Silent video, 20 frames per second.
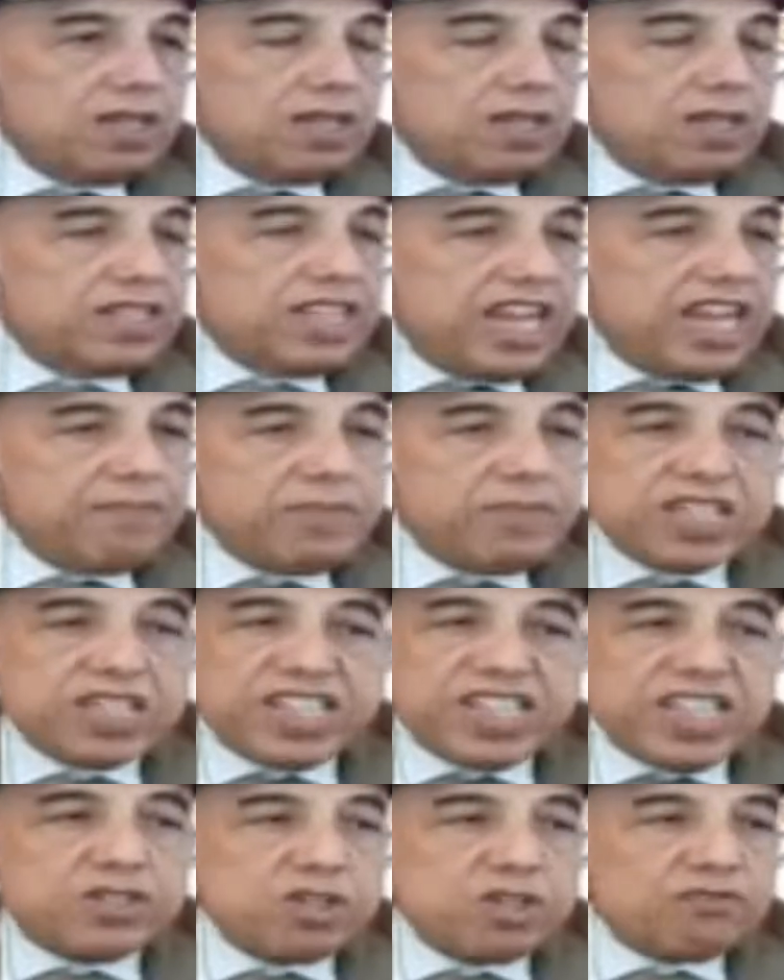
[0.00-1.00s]
The
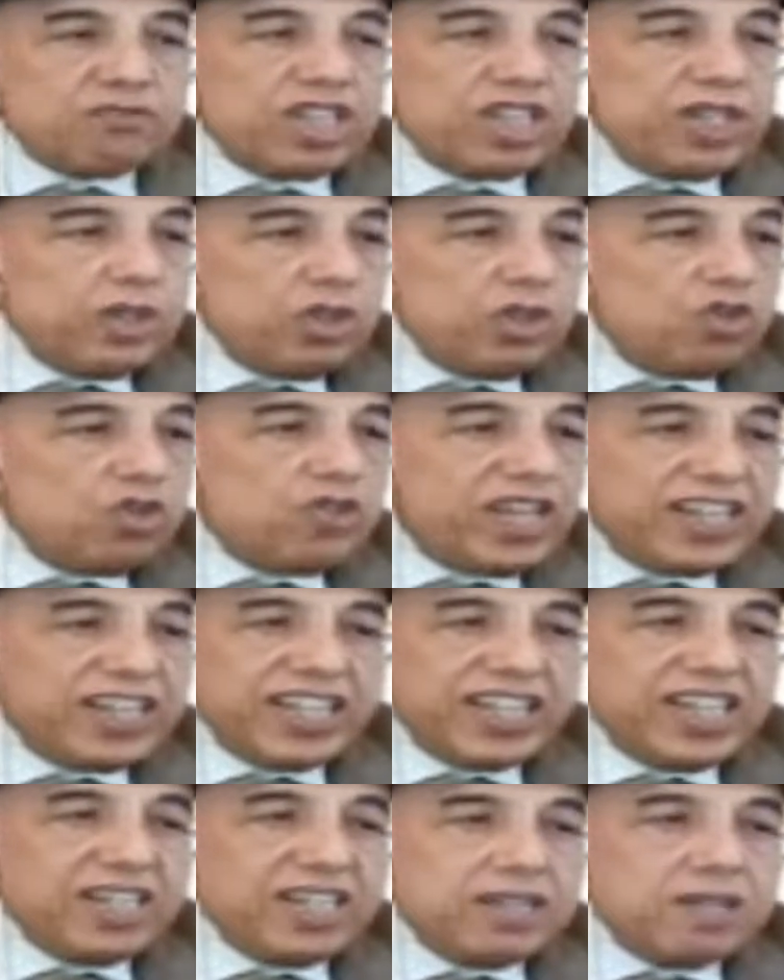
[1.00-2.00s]
emergence of the new
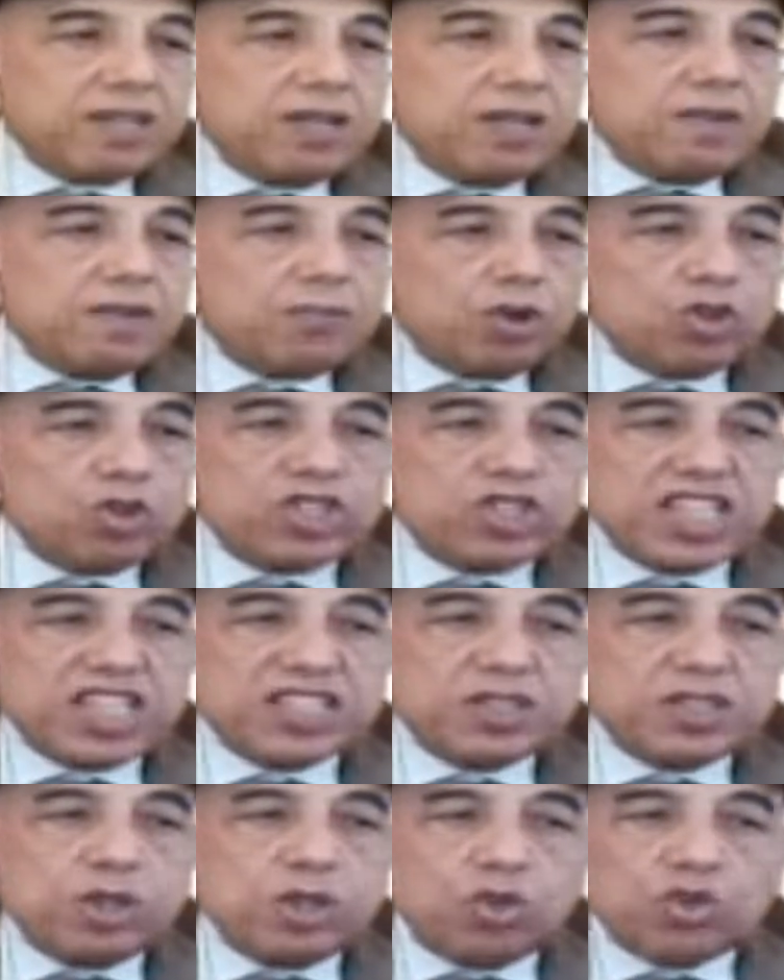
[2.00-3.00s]
variant
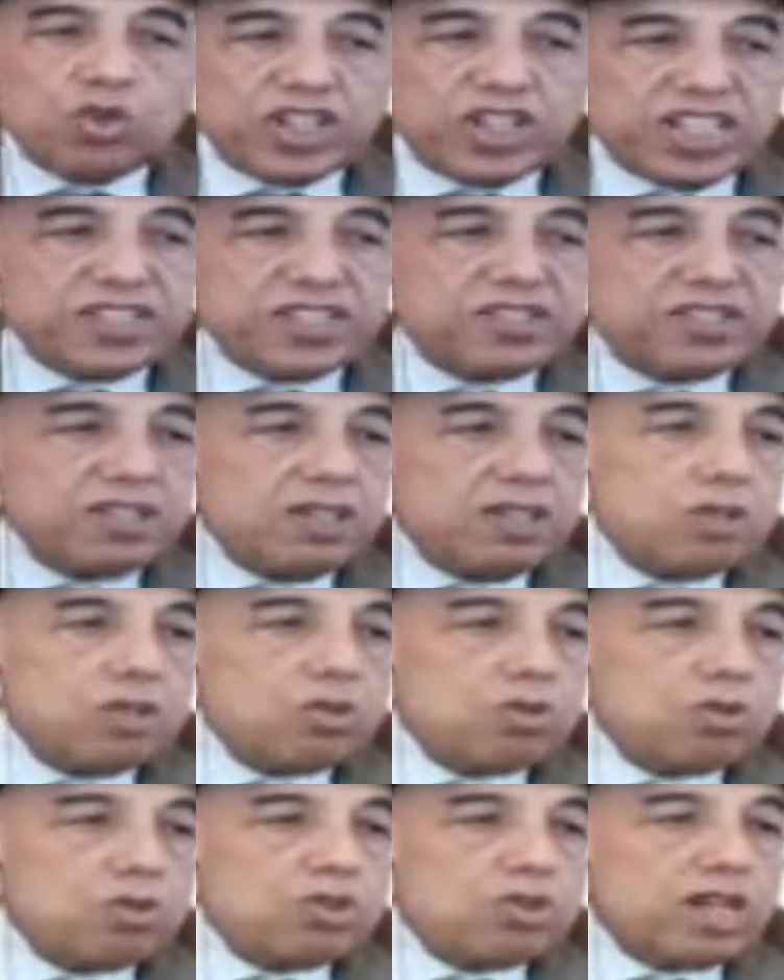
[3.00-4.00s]
poses new risks
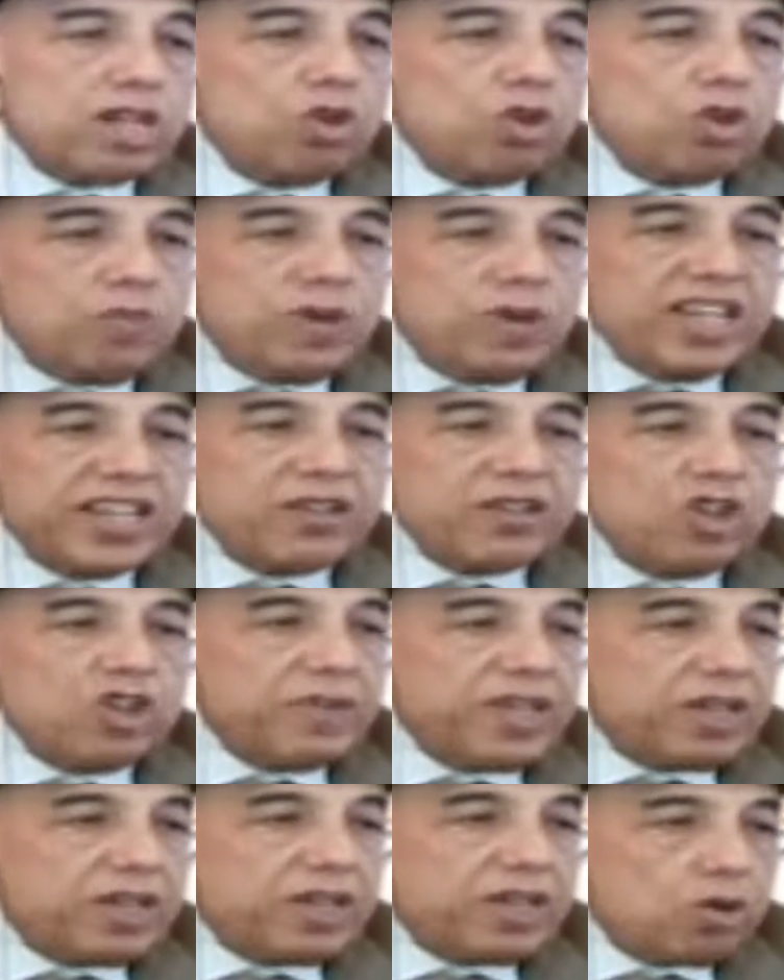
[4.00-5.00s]
to the global
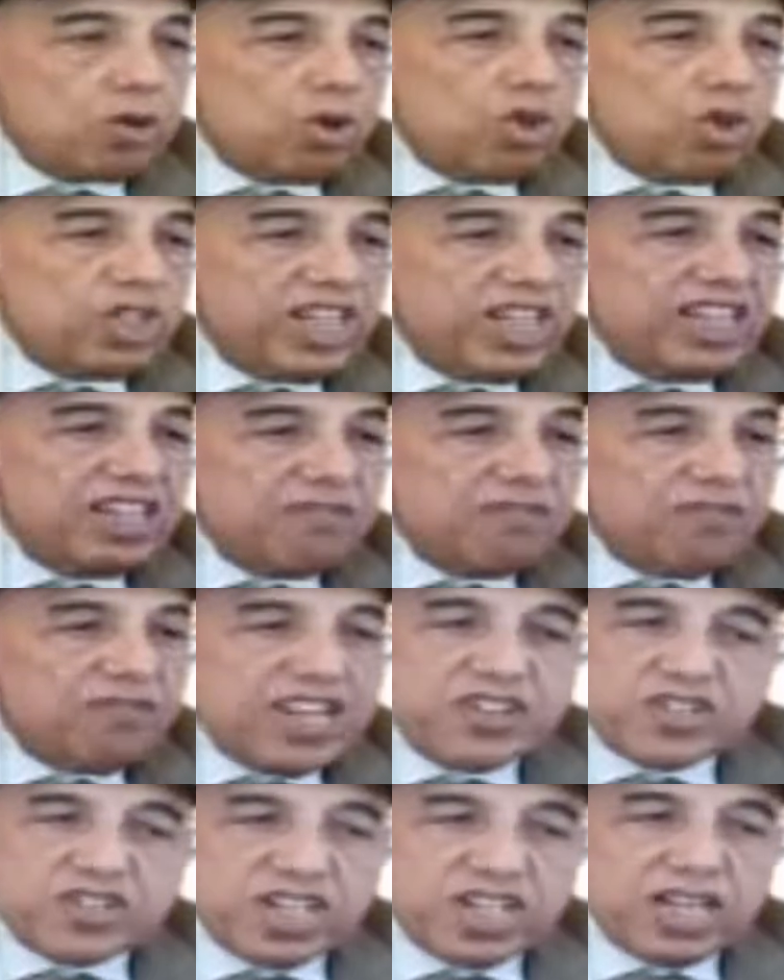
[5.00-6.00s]
economic growth and
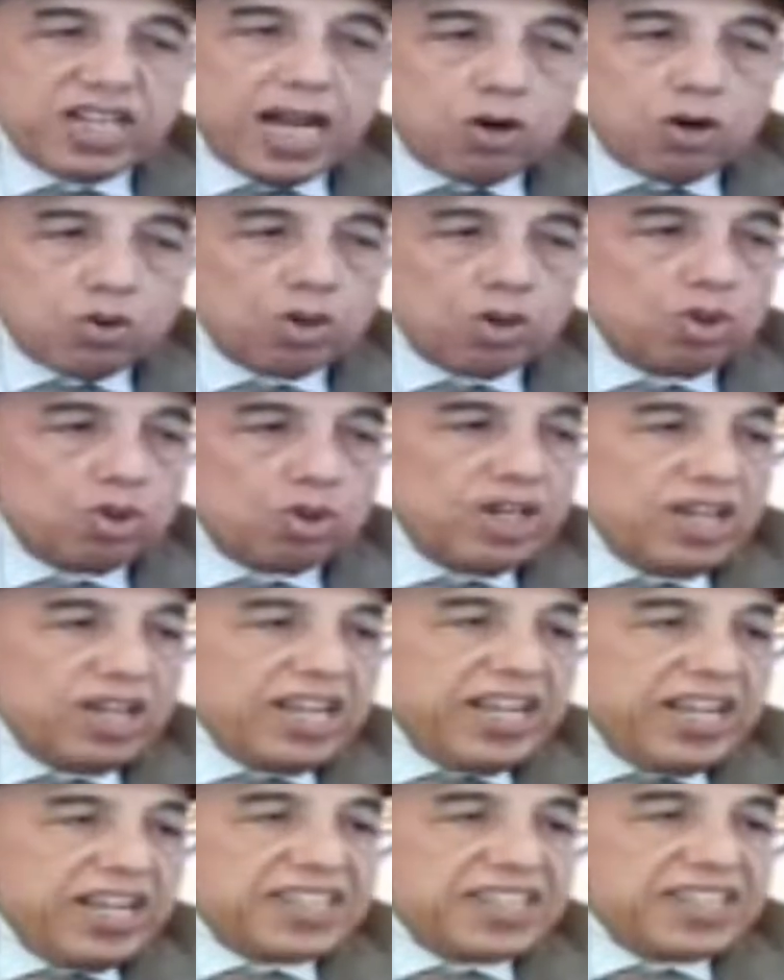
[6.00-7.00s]
inflation outlook
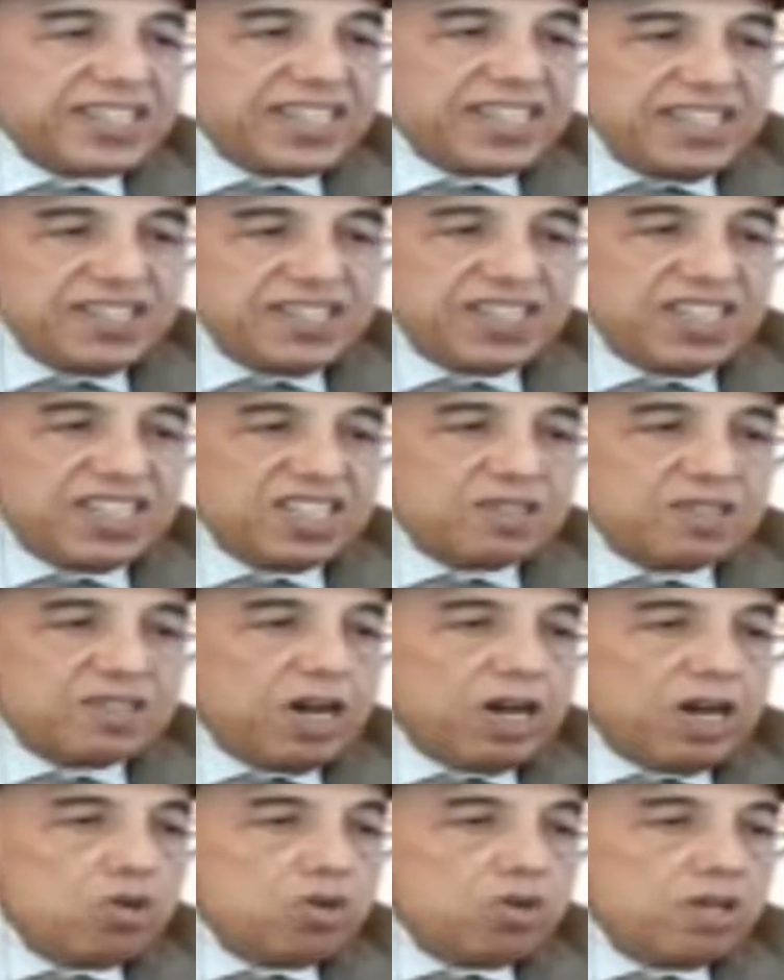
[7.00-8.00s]
as concerns
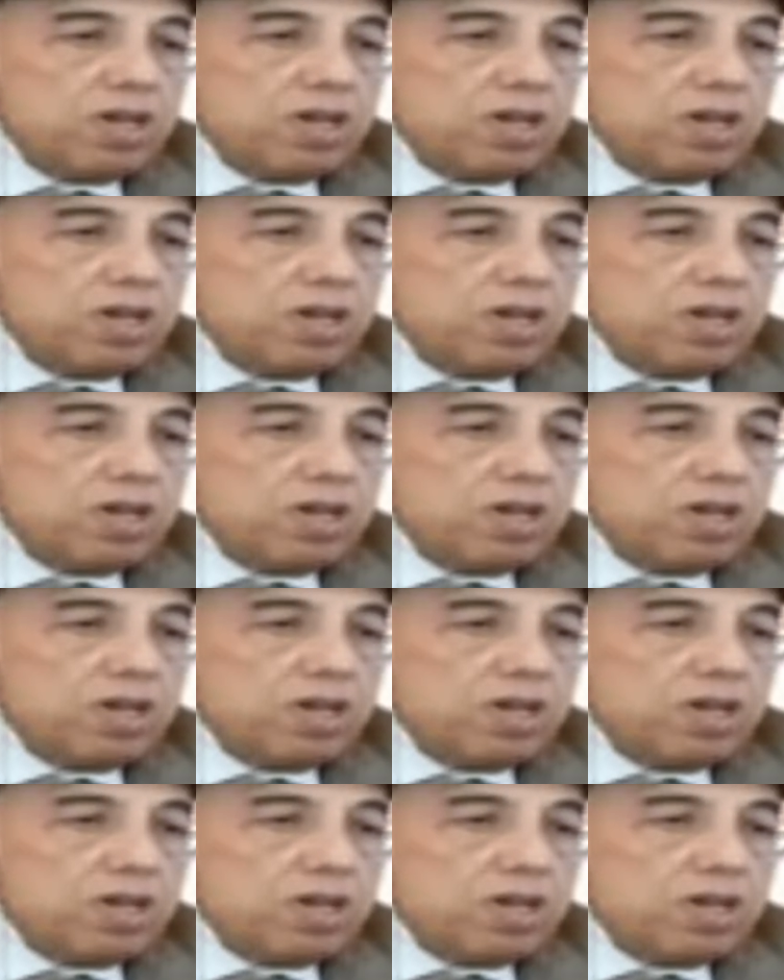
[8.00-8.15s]
mount